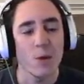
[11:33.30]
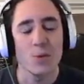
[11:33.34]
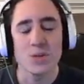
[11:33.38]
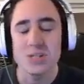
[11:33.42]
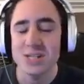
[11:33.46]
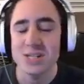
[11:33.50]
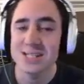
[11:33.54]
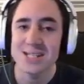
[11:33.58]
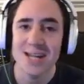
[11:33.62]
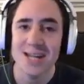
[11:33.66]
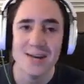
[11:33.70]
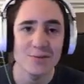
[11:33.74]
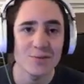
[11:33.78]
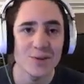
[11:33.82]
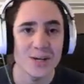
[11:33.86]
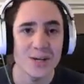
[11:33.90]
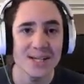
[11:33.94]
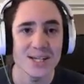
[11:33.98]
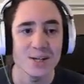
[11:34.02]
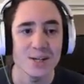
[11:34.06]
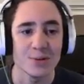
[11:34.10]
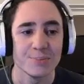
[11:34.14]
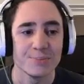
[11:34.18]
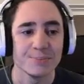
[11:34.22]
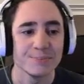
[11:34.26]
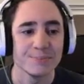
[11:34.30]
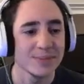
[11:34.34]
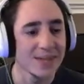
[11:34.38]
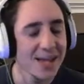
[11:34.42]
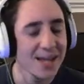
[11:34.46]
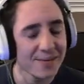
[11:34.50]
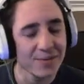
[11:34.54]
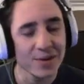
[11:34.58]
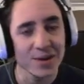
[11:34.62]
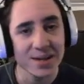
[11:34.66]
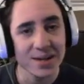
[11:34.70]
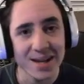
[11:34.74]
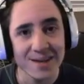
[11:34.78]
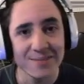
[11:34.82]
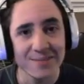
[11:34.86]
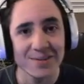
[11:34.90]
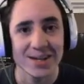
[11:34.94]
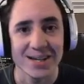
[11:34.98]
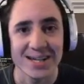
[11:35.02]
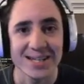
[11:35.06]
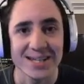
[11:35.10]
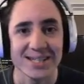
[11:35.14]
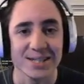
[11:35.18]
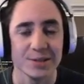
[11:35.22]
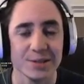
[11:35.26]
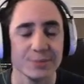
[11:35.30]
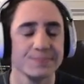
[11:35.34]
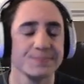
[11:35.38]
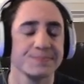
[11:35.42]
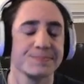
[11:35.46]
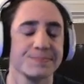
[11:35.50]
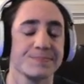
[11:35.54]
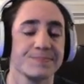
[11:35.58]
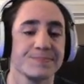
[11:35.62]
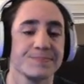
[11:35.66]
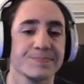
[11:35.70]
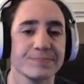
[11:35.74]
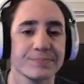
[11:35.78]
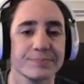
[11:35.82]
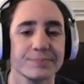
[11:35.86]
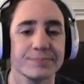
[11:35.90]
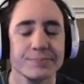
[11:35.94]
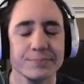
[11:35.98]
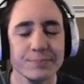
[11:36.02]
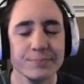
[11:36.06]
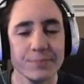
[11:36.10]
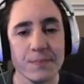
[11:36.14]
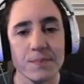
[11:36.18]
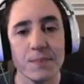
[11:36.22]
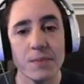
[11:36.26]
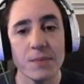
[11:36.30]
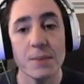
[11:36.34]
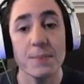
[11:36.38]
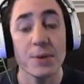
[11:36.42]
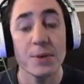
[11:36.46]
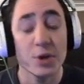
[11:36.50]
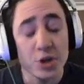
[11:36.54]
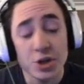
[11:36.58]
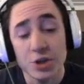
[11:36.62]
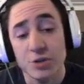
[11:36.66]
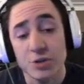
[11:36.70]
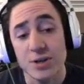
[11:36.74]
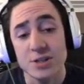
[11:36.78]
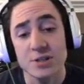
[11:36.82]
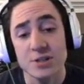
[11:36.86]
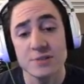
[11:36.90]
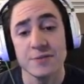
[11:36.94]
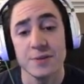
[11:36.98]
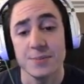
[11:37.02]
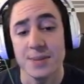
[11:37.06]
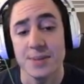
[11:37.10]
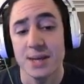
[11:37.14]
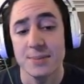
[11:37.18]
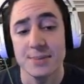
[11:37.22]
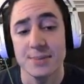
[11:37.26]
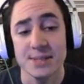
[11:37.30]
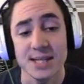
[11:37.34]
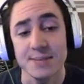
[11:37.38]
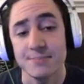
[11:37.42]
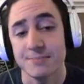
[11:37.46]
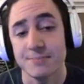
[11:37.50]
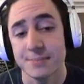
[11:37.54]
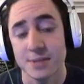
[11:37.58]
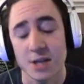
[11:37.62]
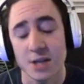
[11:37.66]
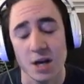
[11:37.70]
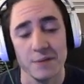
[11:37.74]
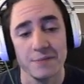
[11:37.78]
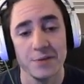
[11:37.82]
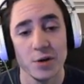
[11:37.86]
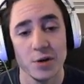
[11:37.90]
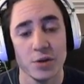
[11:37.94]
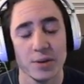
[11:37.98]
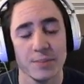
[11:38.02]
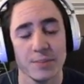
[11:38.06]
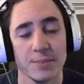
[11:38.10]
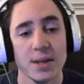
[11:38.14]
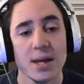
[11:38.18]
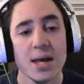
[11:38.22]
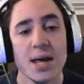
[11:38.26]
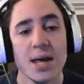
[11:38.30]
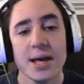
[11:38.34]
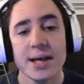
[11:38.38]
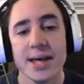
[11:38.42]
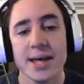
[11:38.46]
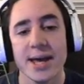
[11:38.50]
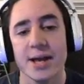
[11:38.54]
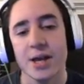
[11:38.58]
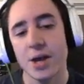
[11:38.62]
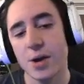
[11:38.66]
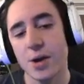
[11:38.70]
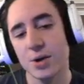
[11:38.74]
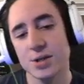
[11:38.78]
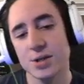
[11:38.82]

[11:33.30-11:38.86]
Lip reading: is never ideal. Never ideal. But good aggression from the enemy team. Can't fault them. Okay, going on to